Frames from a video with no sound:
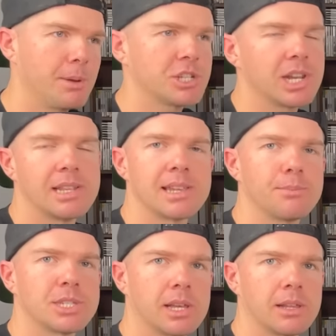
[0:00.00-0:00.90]
much it ends
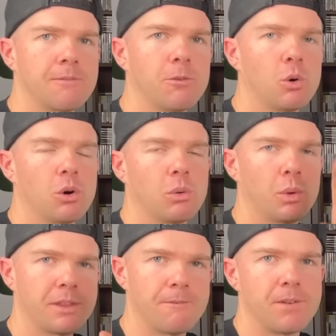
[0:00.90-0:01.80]
up selling for,
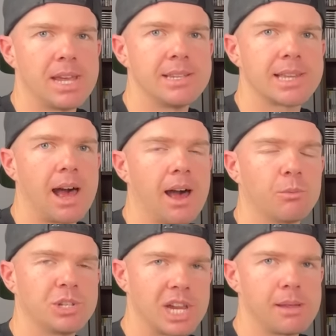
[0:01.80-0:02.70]
what the fees are,
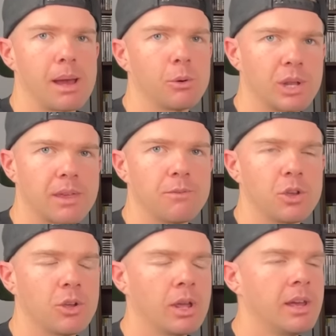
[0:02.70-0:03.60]
which eBay will give
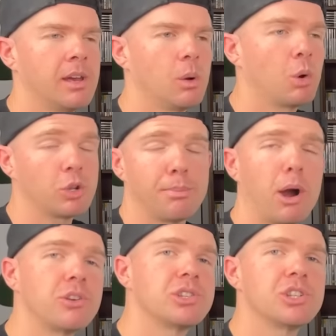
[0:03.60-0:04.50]
you, what your
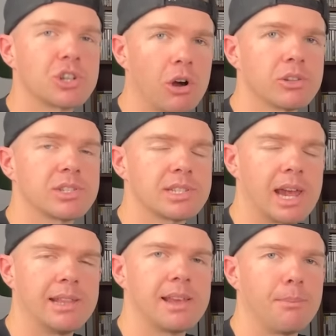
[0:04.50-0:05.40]
postage costs
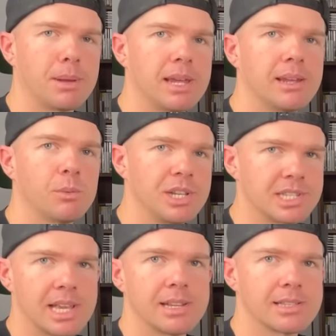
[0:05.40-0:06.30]
end up being when you
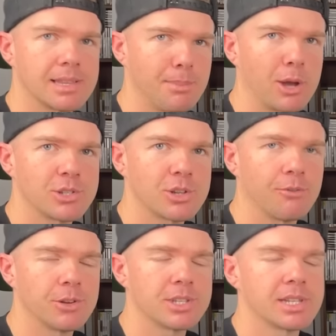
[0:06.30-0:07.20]
send it to the post
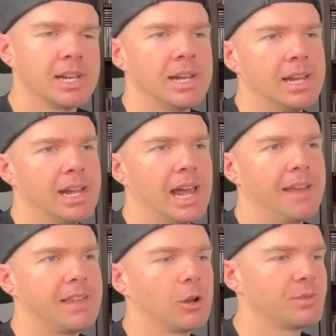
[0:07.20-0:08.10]
office,
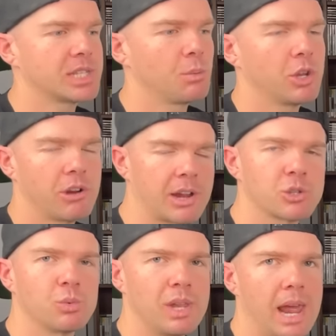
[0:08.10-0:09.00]
and then obviously what your
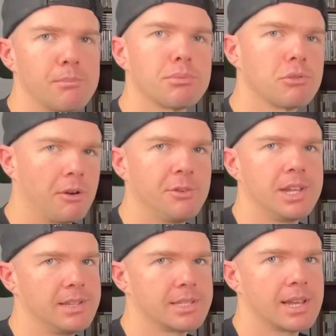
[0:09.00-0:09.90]
actual net profit
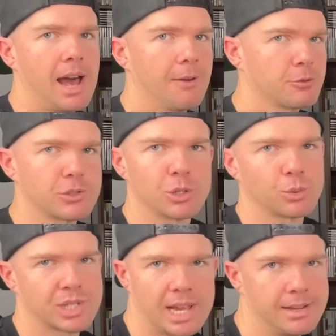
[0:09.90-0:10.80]
is after it's
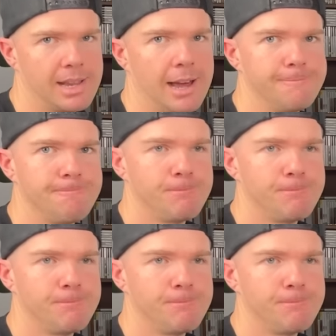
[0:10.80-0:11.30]
all said and done.